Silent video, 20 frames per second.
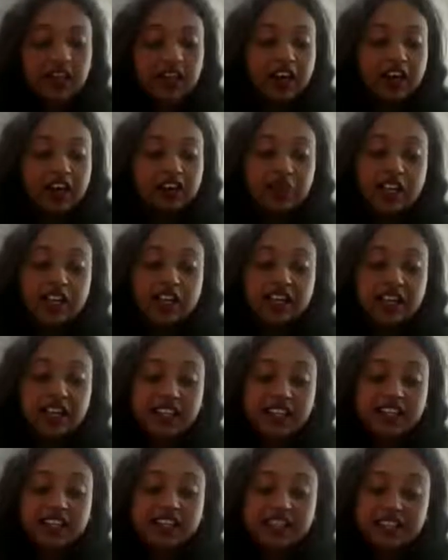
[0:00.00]
Should I
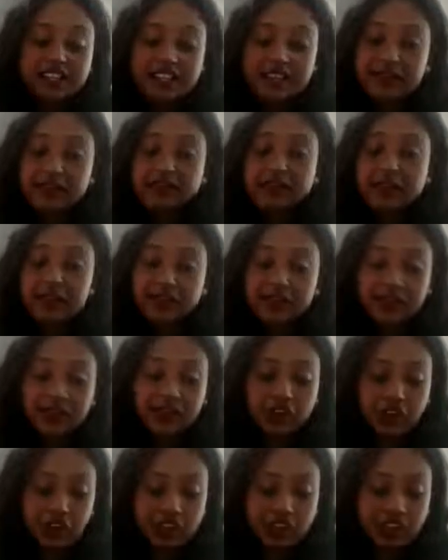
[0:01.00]
collect the same from
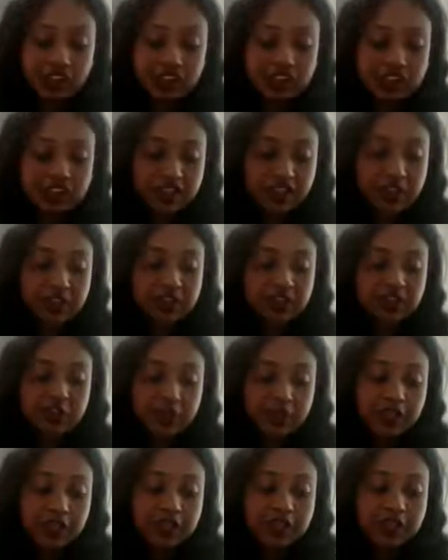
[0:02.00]
the lawyers or the
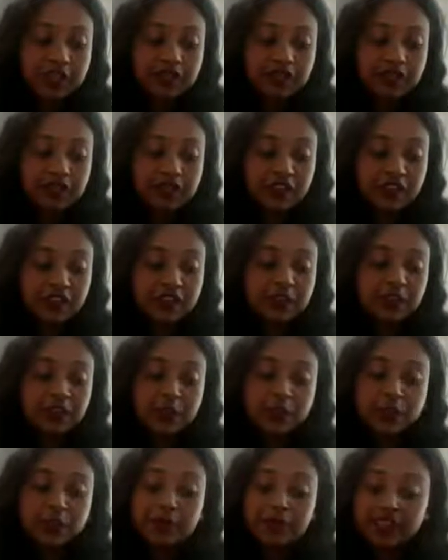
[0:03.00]
builder will
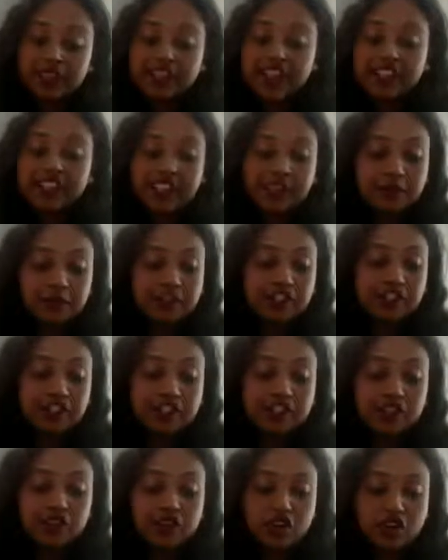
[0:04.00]
be providing me these
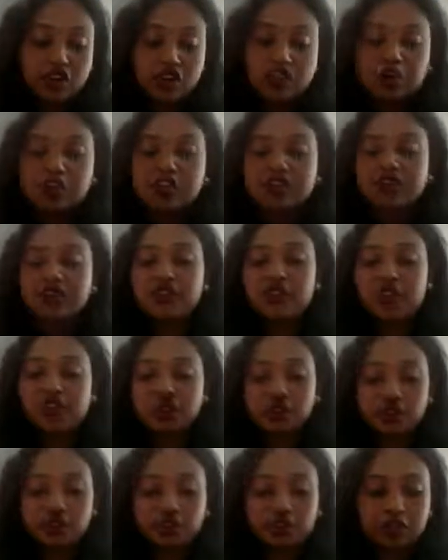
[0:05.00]
documents for
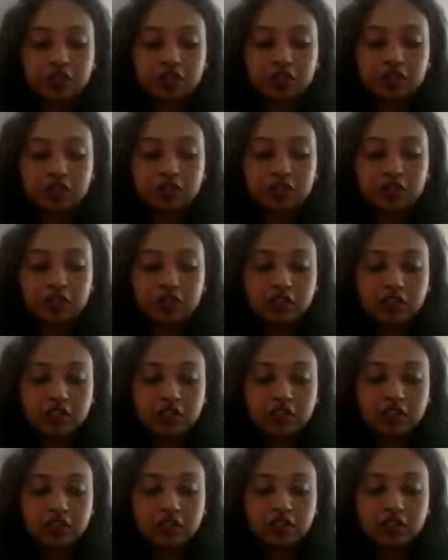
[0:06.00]
loan?
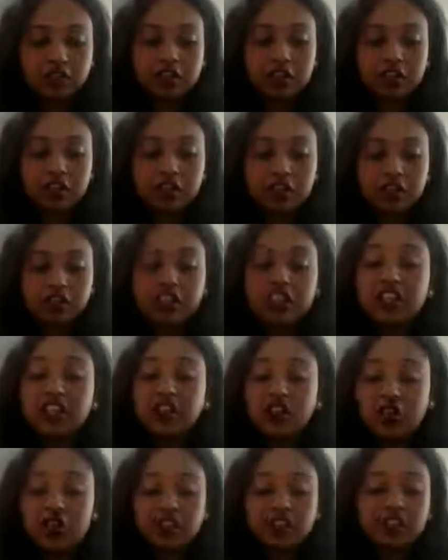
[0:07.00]

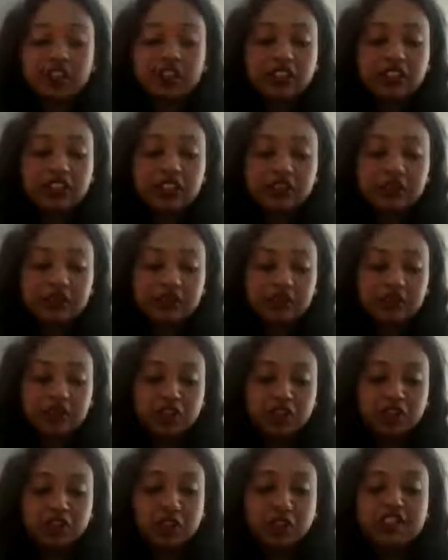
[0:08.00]
The
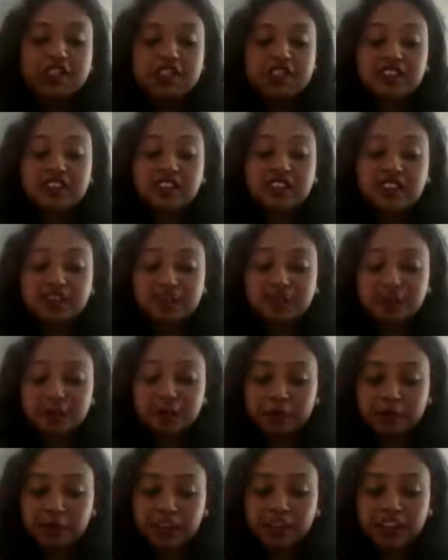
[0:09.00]
documents
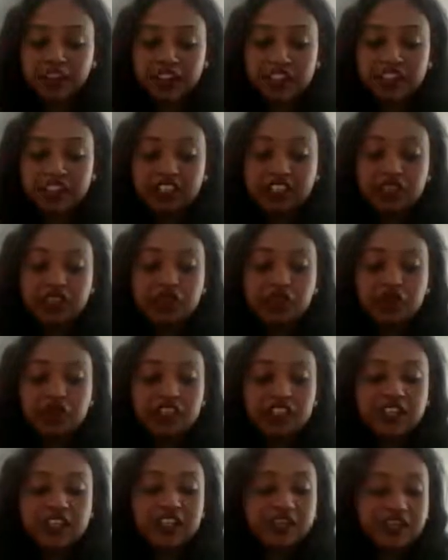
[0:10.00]
related to
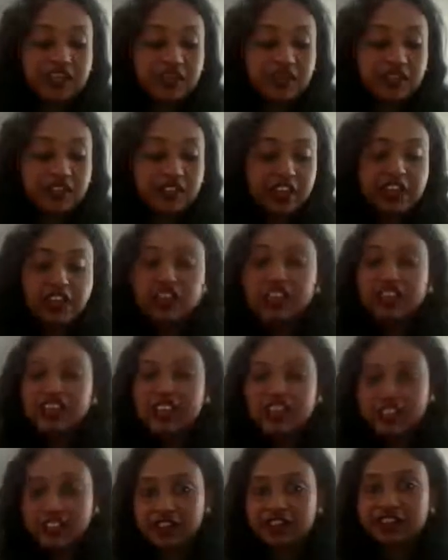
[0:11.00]
legal verification
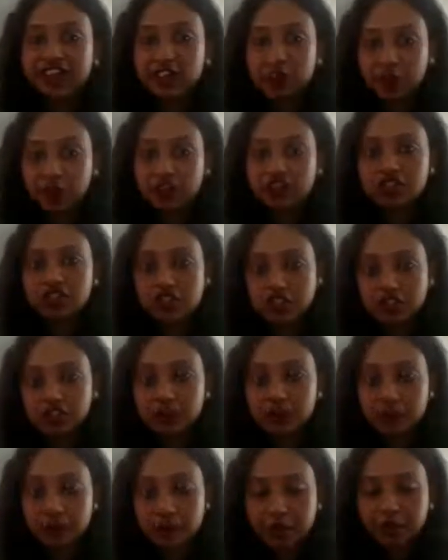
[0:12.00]
and the valuation of the
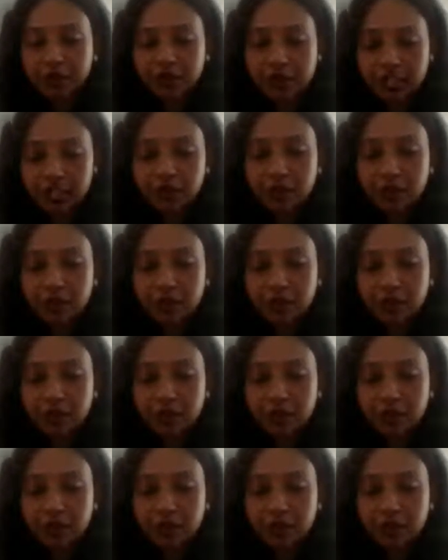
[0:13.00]
property.